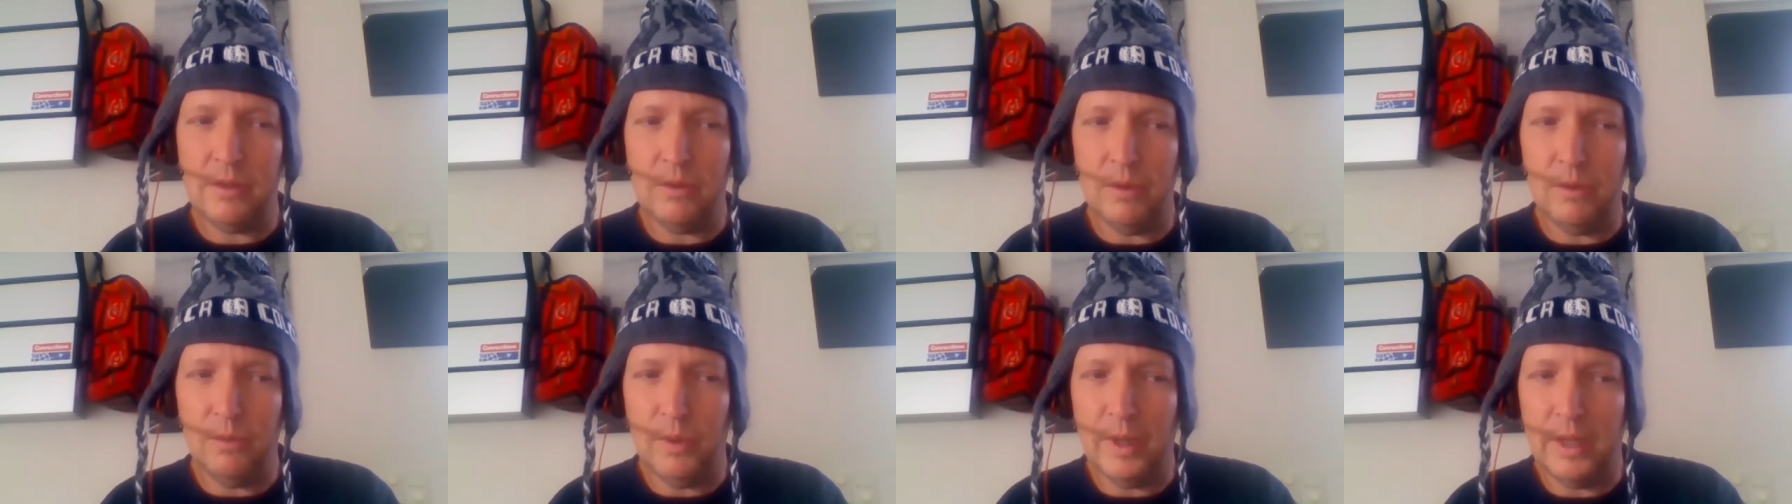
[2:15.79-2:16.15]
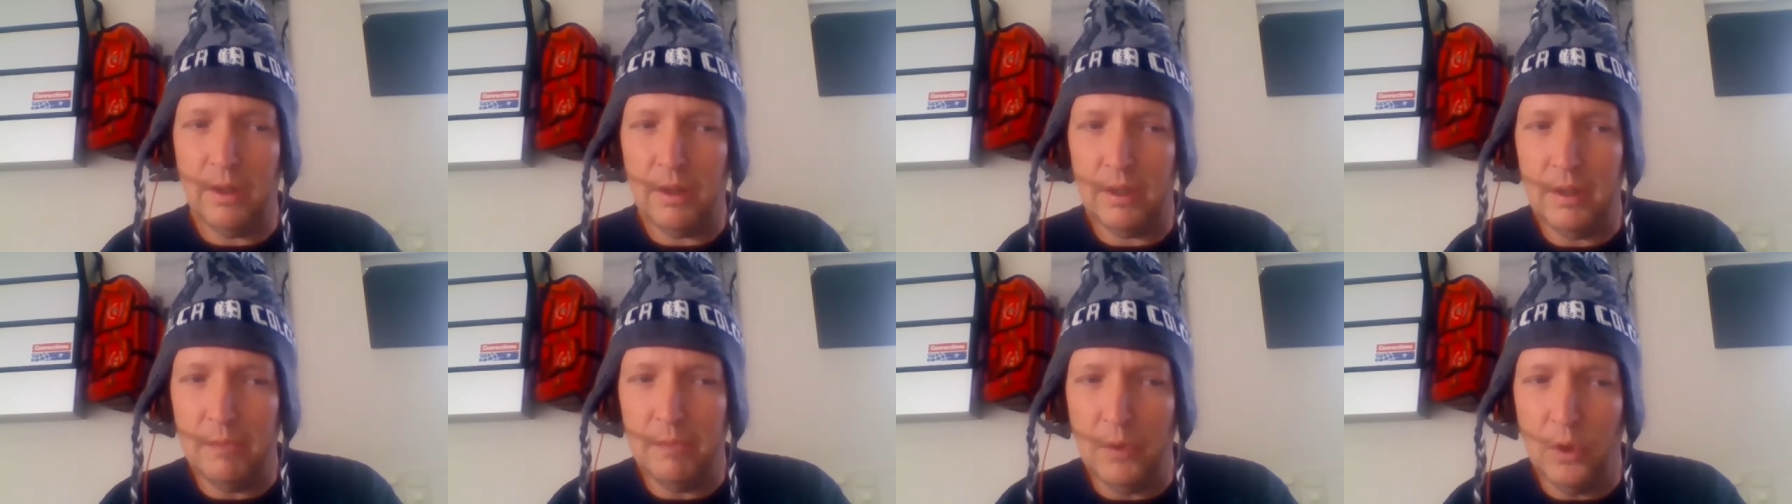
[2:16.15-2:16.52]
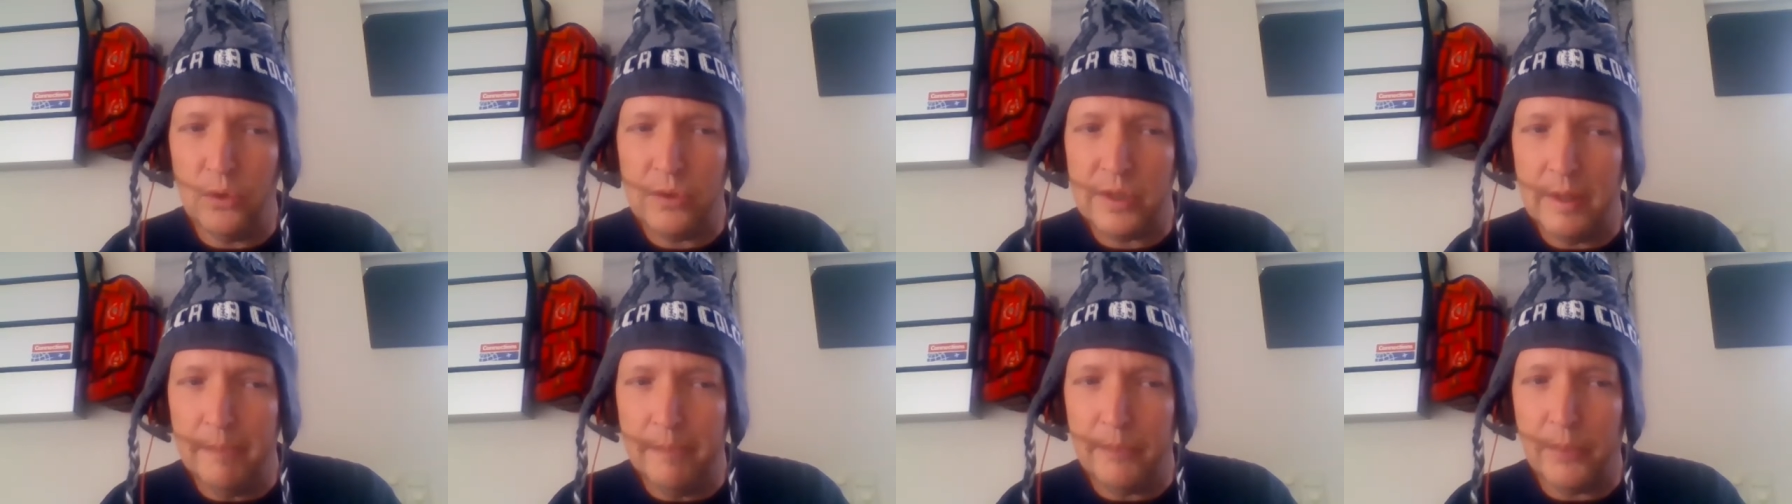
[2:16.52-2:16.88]
what are the
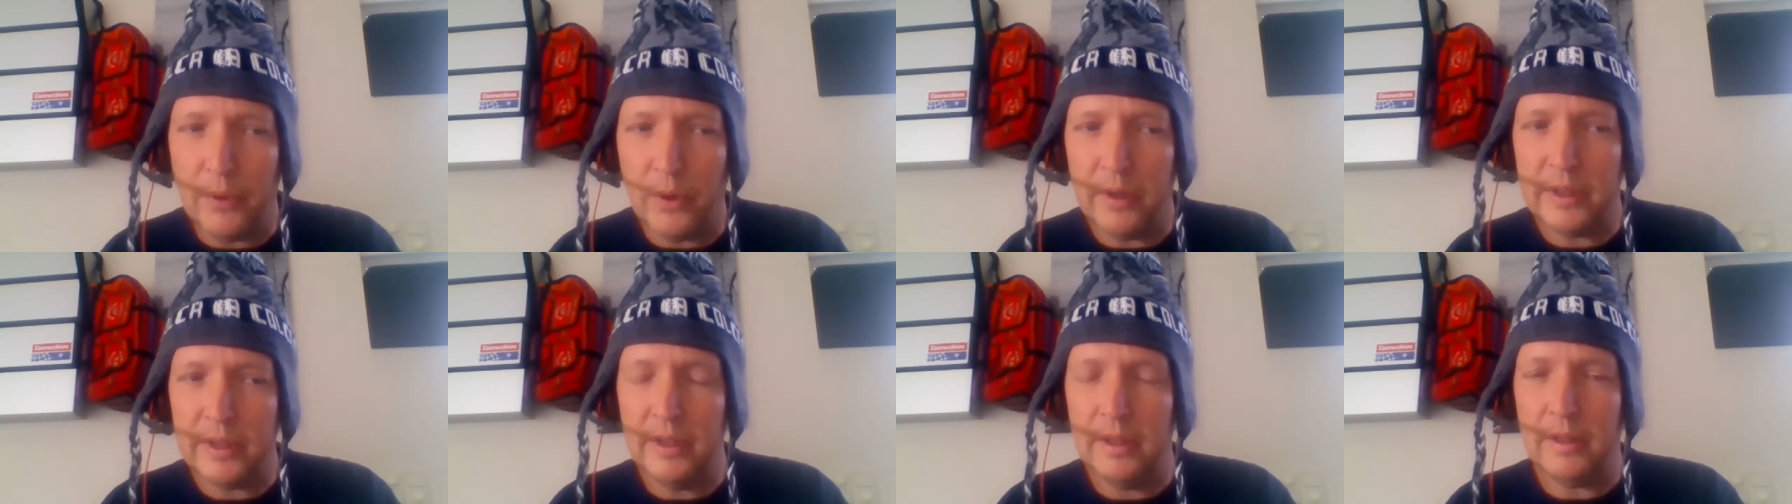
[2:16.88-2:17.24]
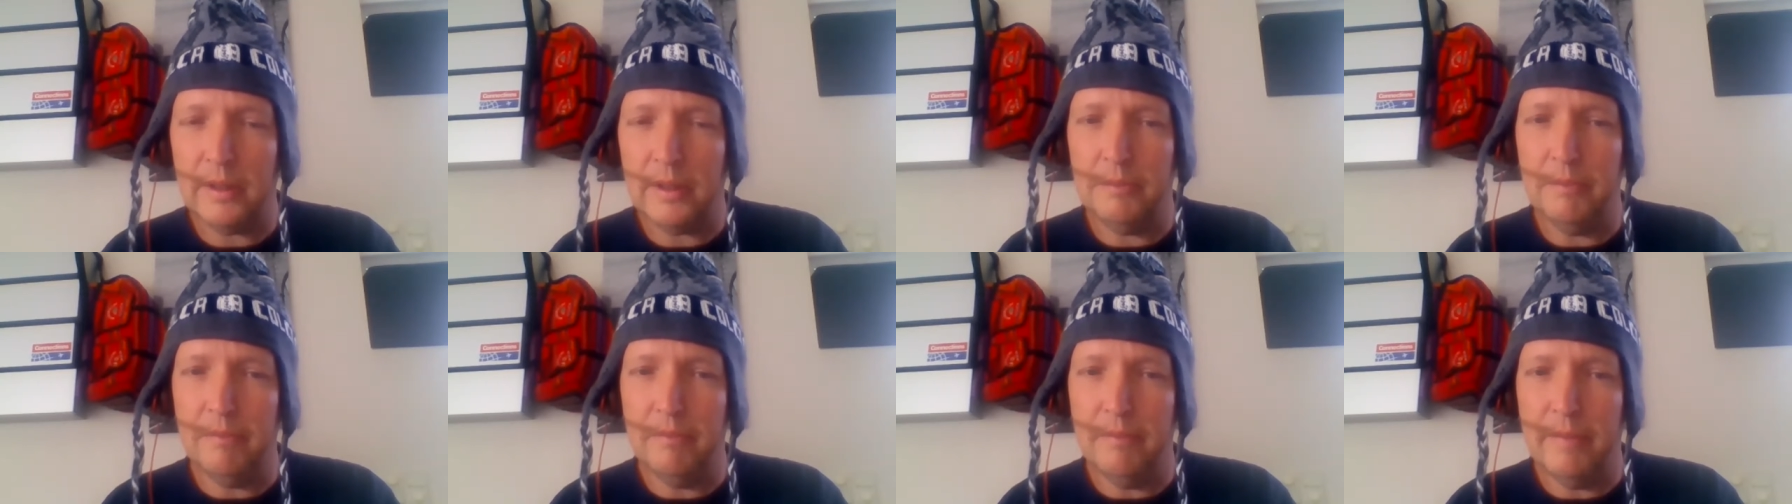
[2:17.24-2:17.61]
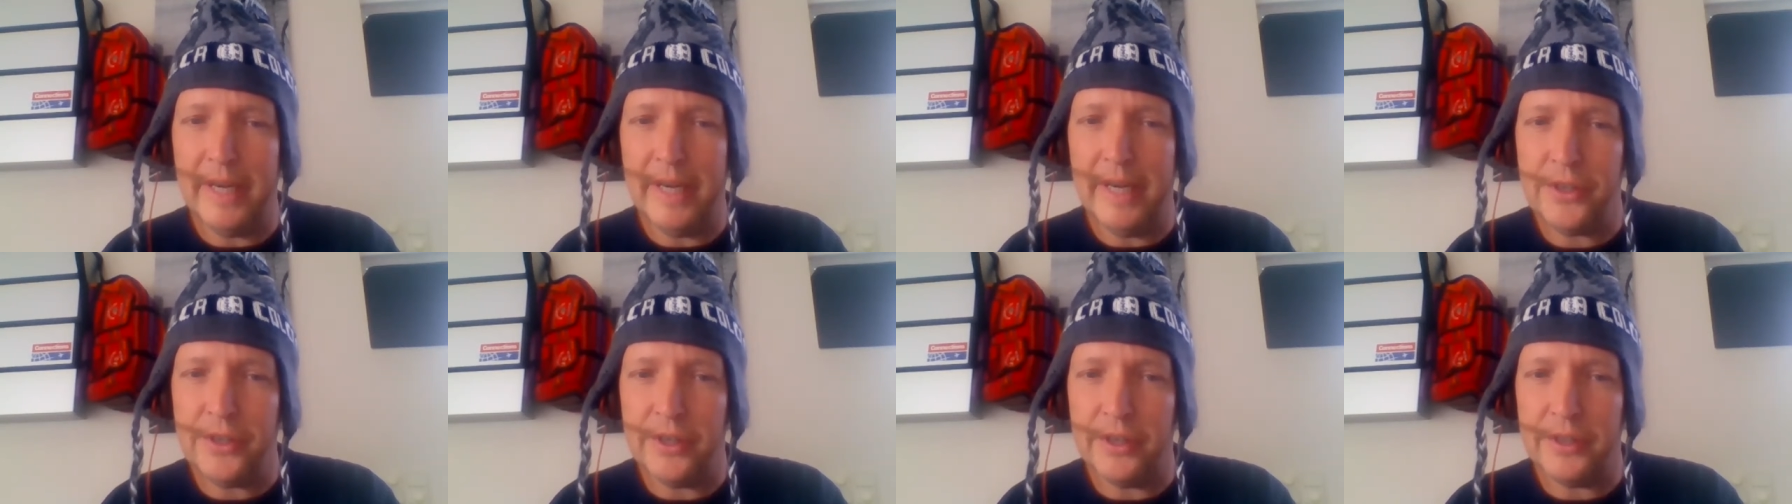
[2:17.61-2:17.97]
most important
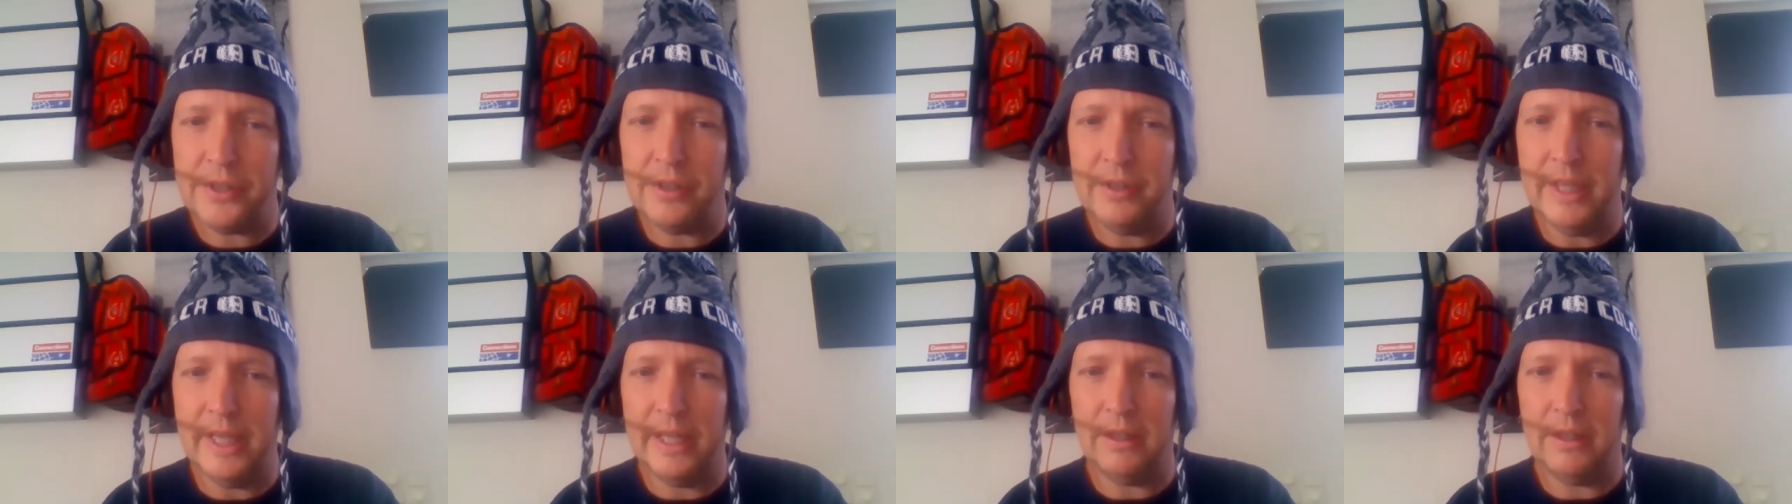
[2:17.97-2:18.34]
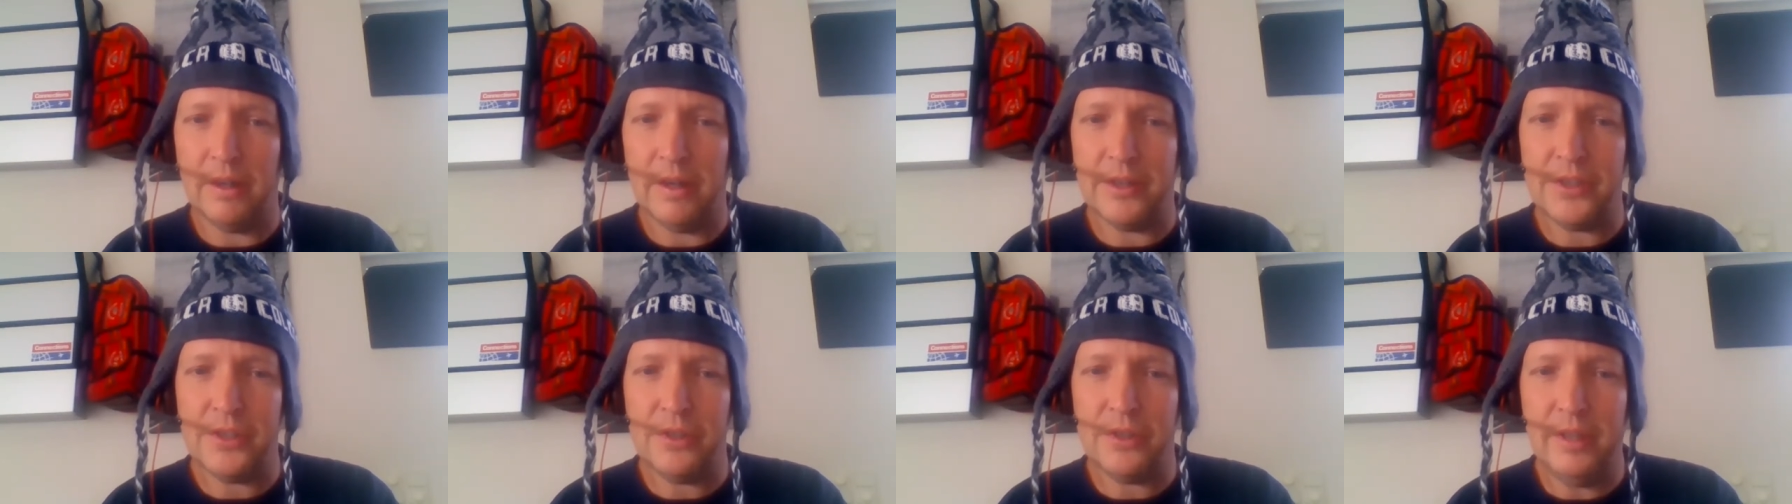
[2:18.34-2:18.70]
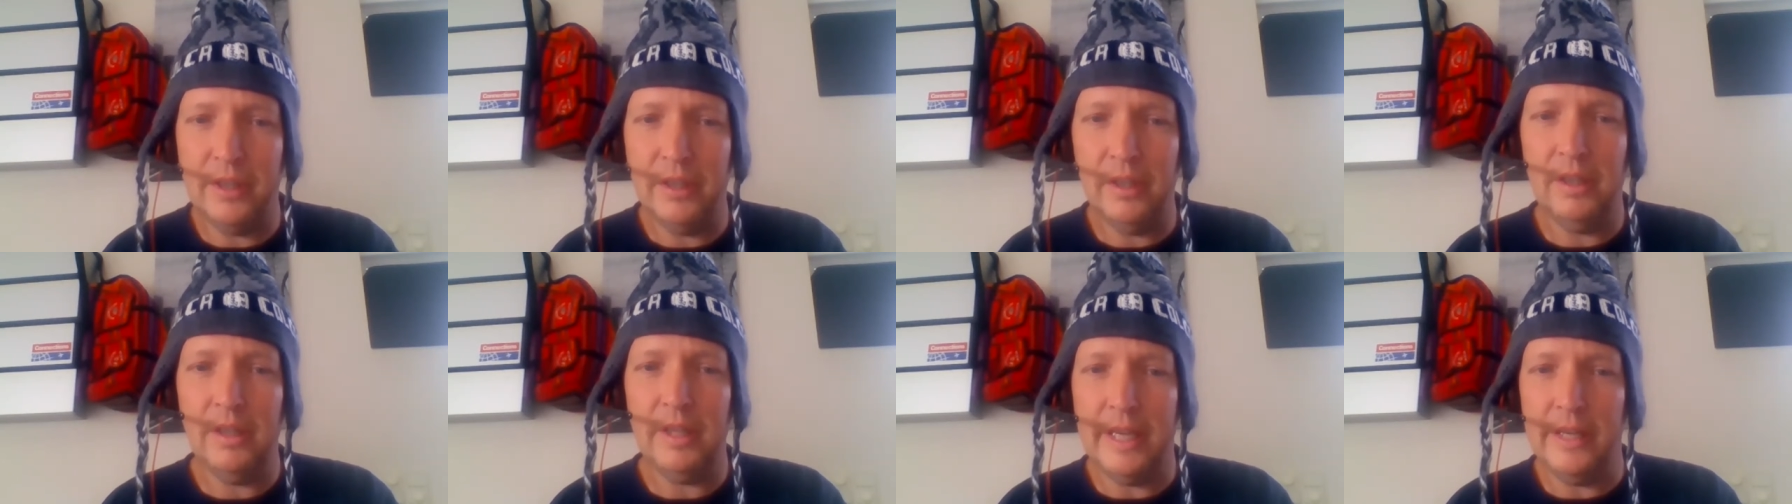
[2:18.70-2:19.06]
measures that are still